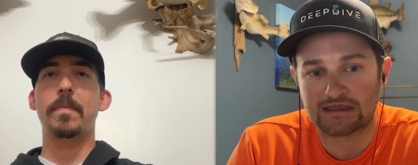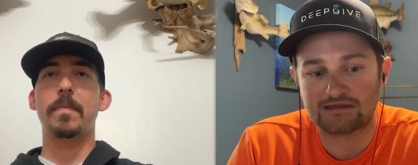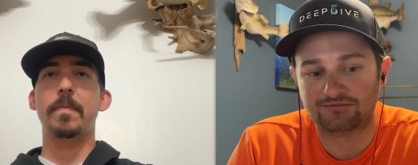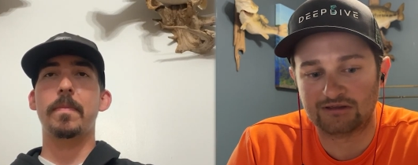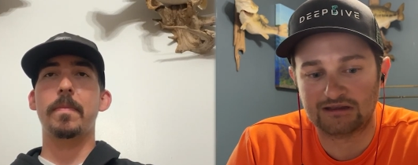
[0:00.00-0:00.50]

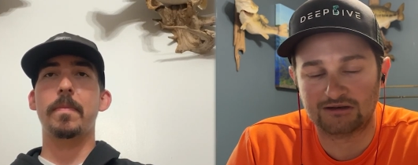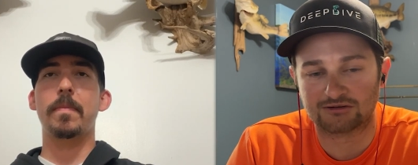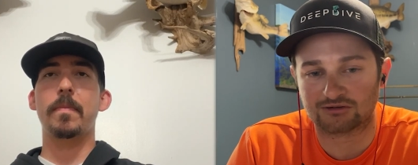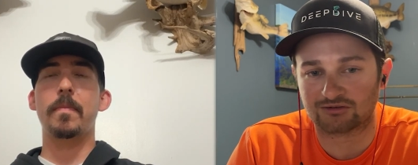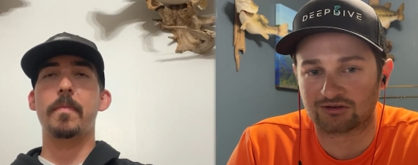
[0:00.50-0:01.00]
Speaker 1: even,
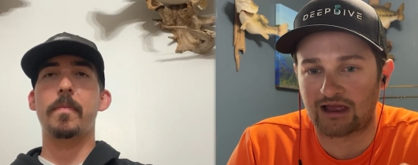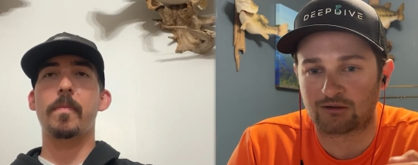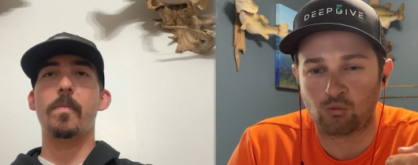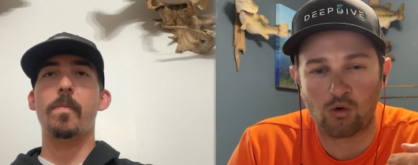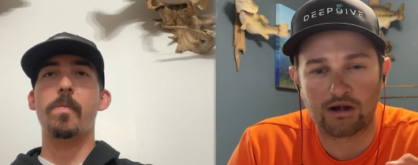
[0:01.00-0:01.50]
or is
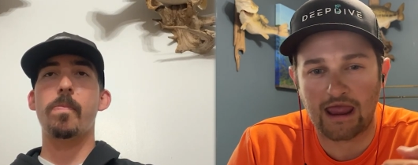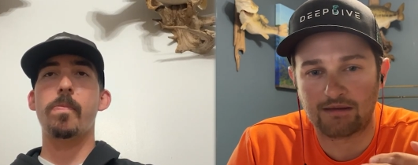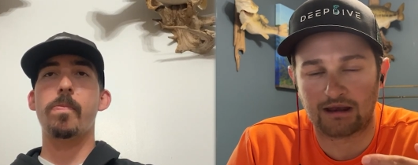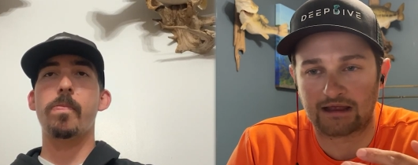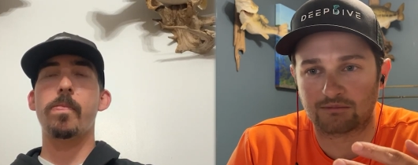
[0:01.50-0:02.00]
like one
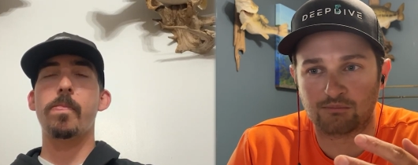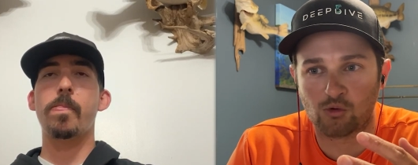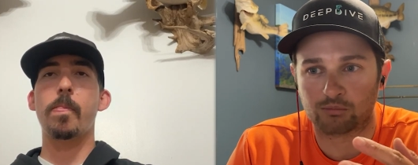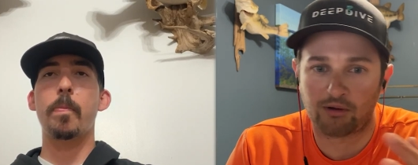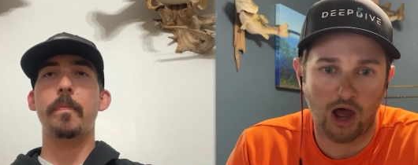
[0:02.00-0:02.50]
like
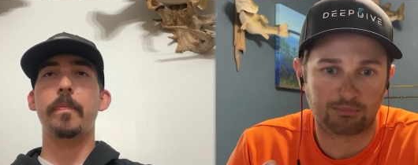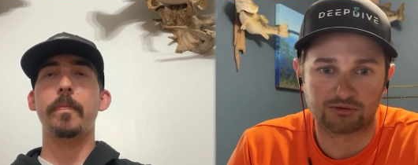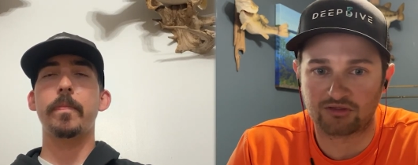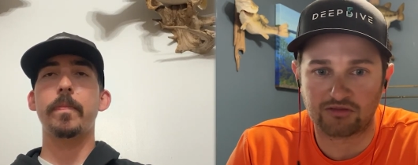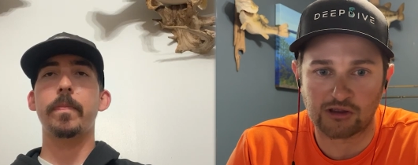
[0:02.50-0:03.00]
more
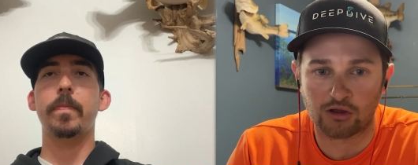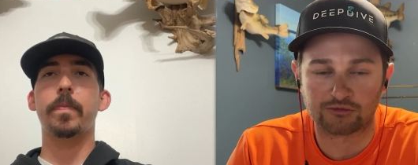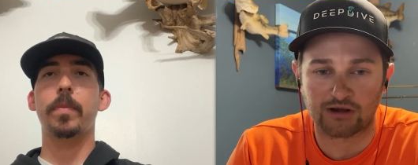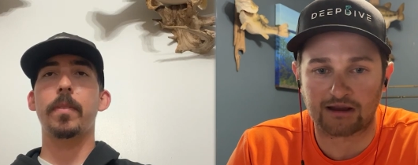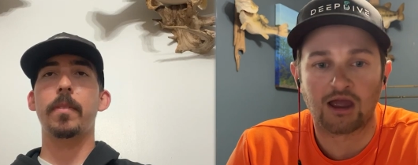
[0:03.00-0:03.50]
popular than the
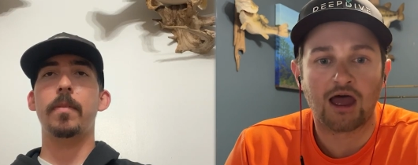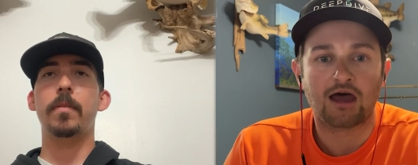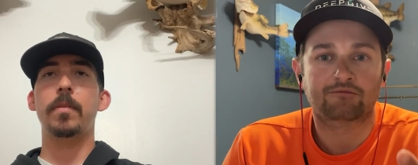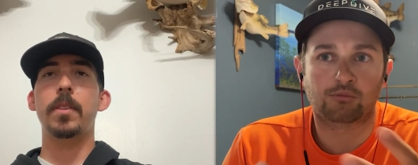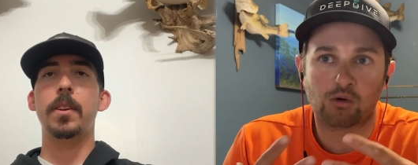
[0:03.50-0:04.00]
other? Like,
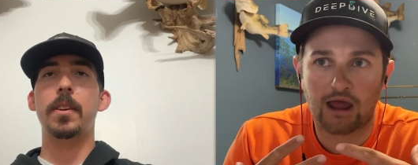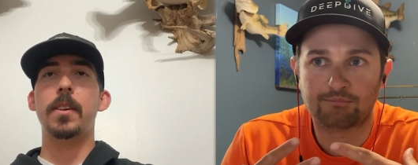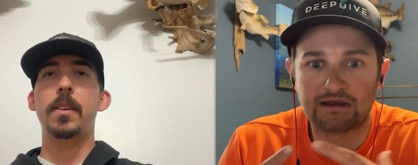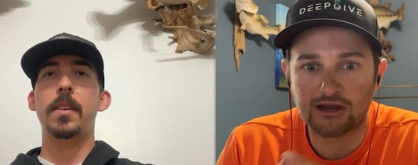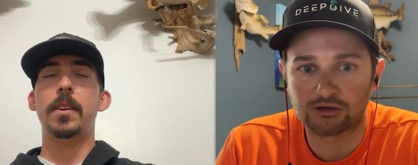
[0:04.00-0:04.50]
from what
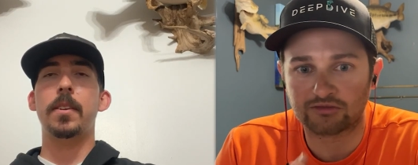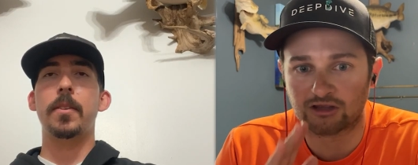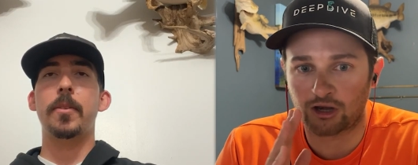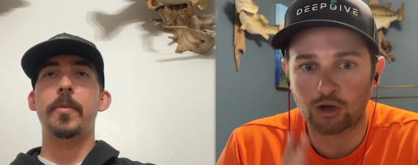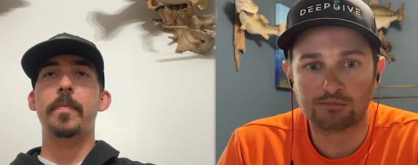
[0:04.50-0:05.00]
I've been hearing, the
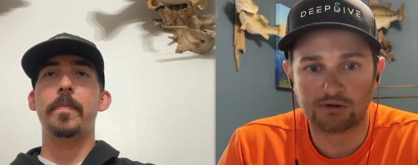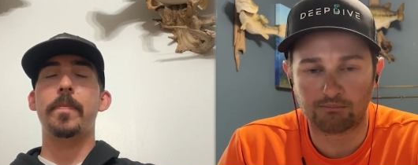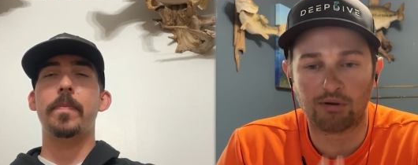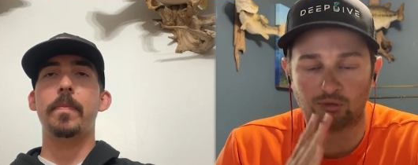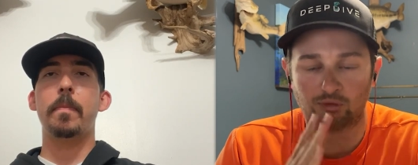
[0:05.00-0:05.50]
aluminum
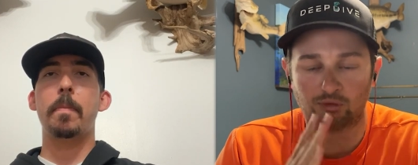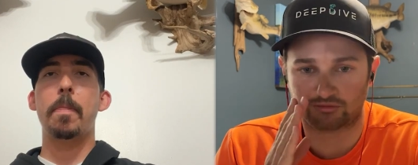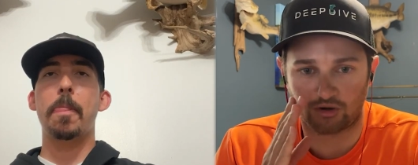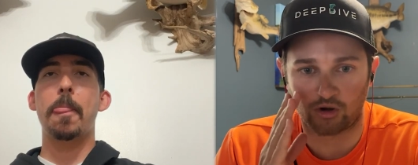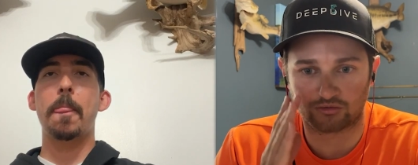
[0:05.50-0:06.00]

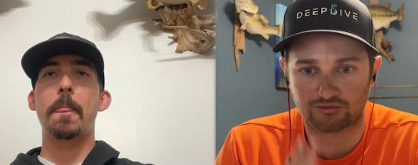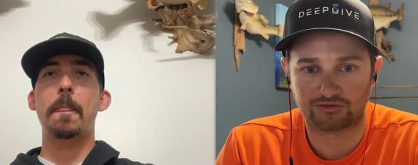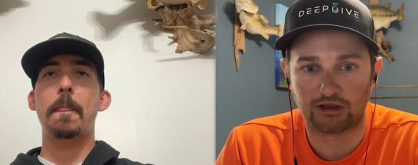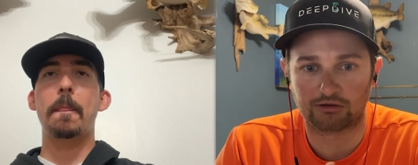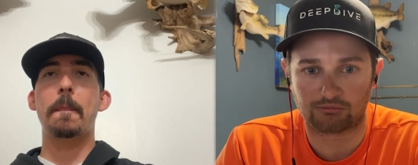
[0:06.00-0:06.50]
boats are
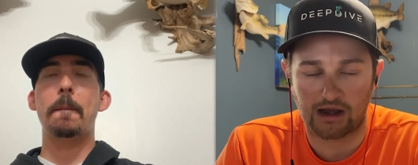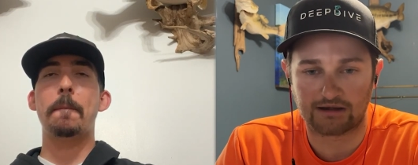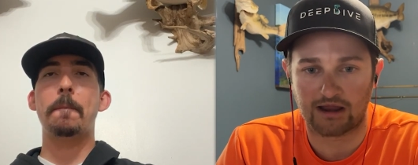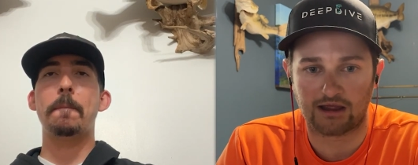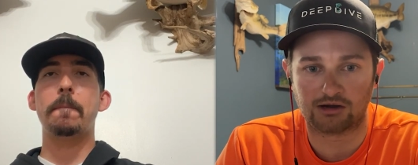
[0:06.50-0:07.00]
selling right
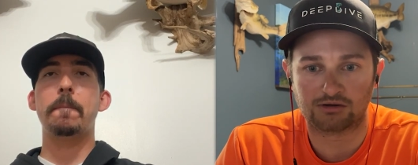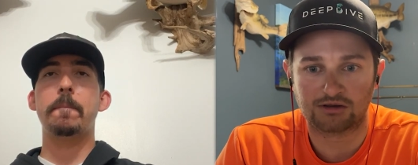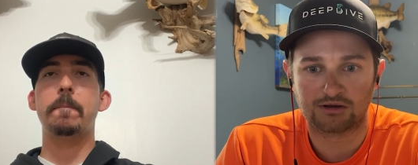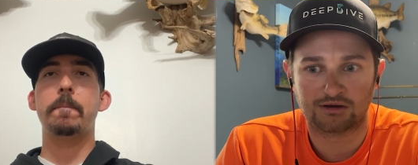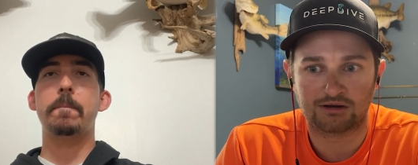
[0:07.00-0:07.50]
now,
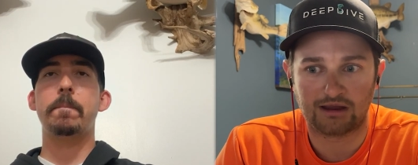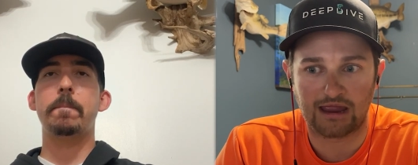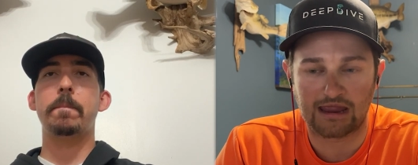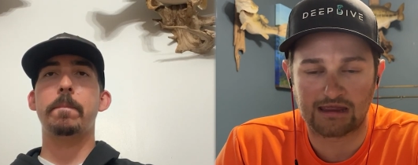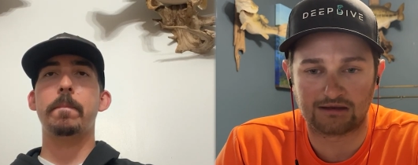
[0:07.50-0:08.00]

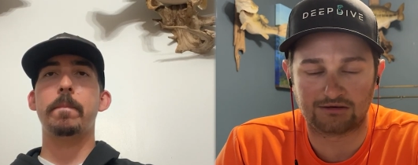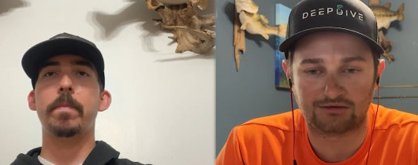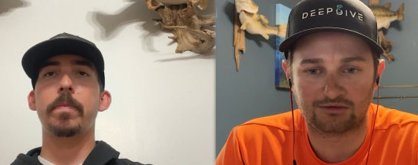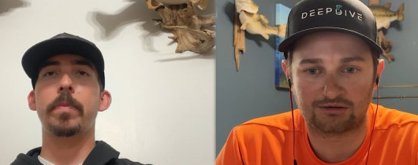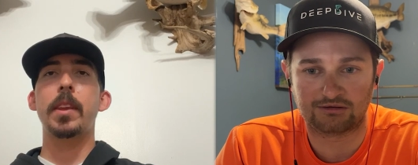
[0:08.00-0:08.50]

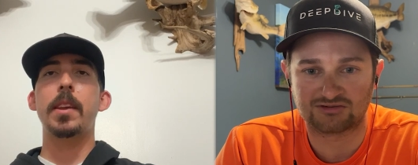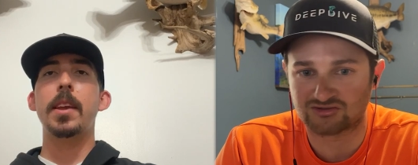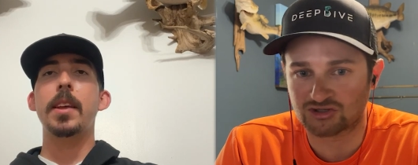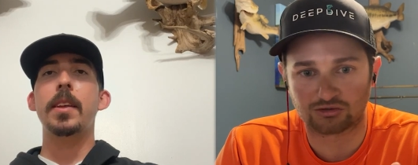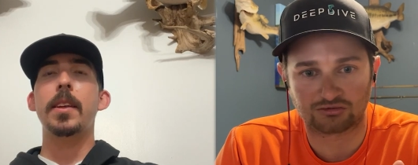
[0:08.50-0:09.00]
and
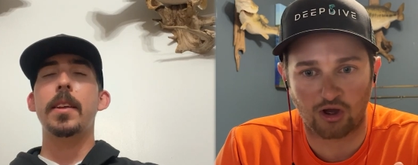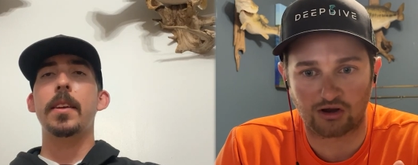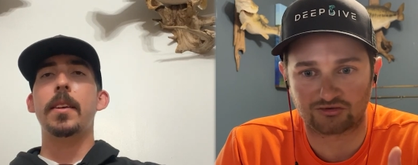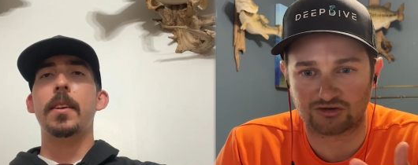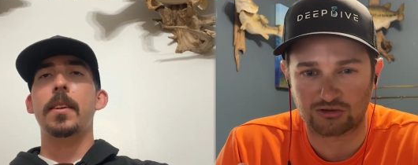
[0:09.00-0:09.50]
just your
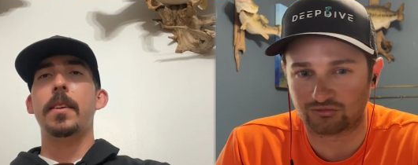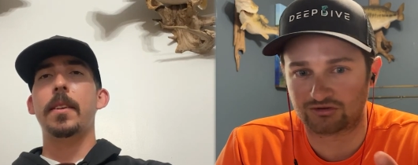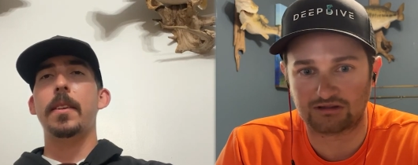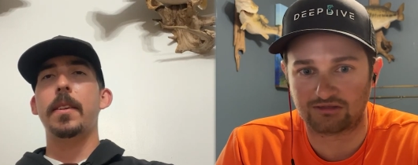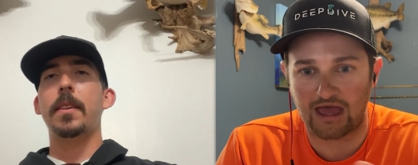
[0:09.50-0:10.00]
thoughts. Do you
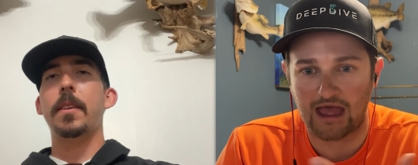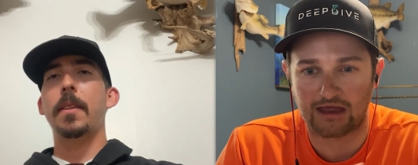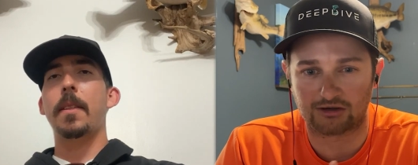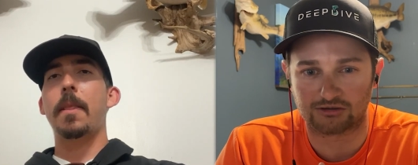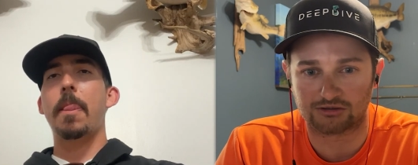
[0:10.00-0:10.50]
see
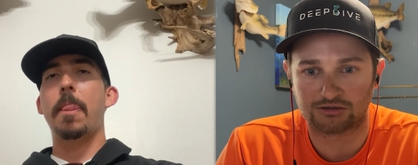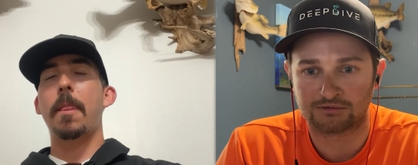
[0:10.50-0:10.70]
that or?